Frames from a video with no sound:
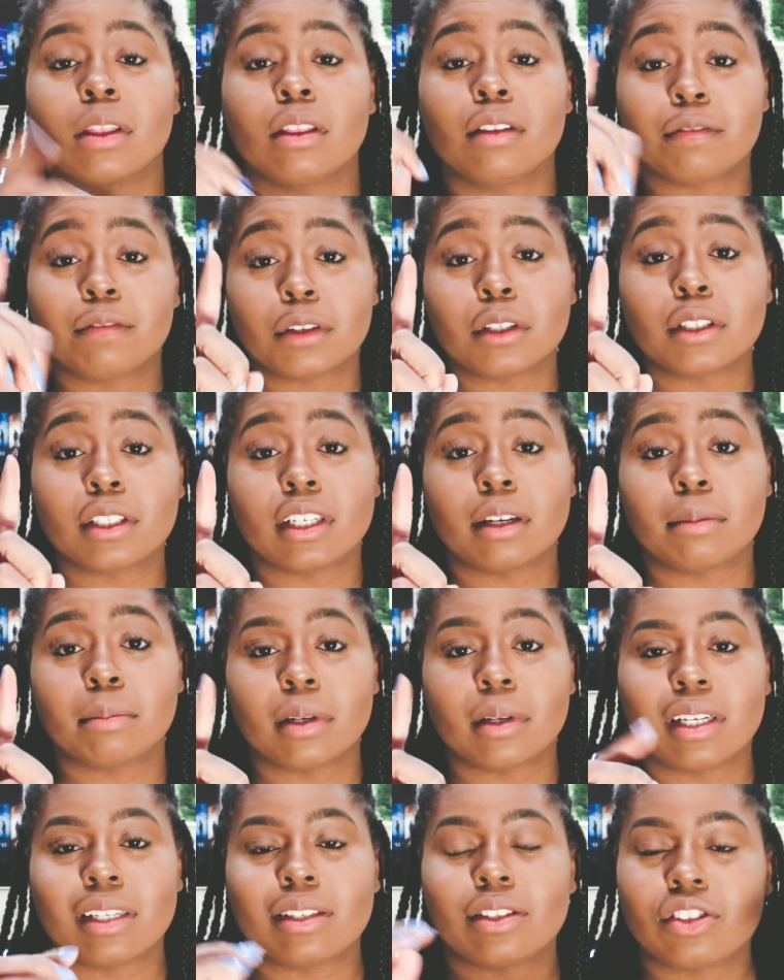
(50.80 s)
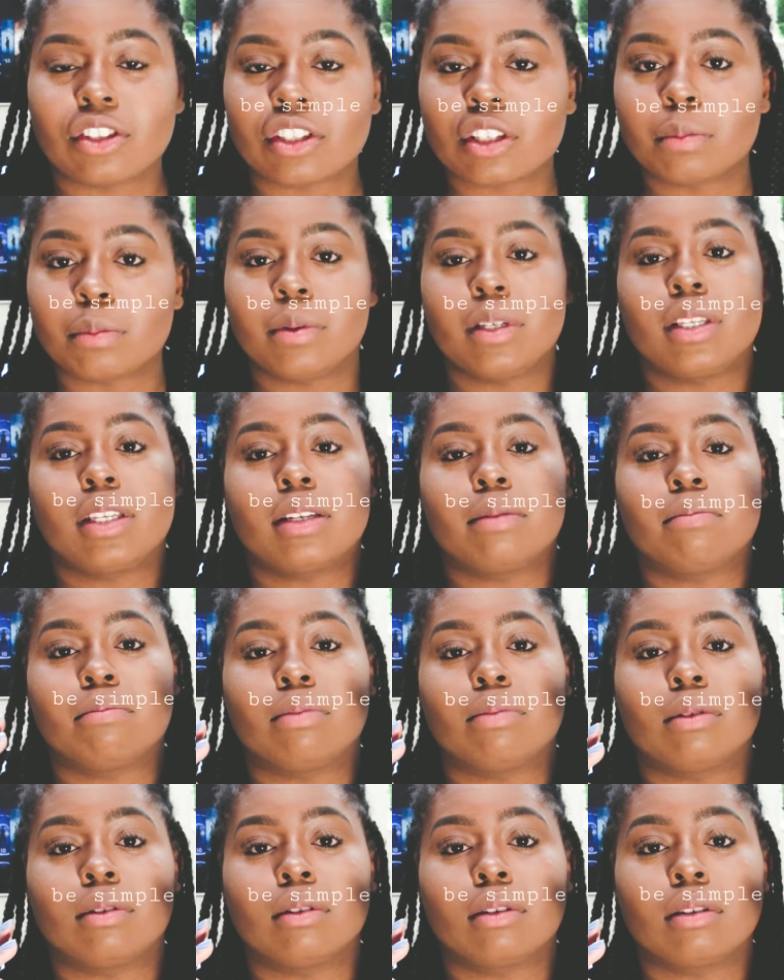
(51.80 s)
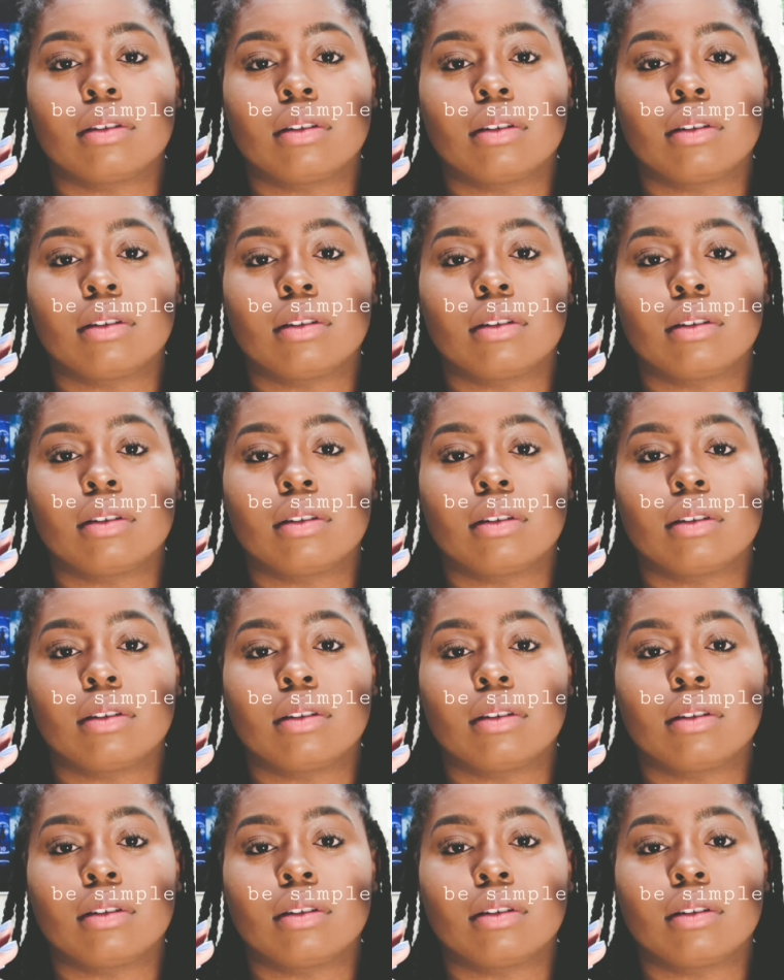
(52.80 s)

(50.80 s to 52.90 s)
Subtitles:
The first tip is just be simple.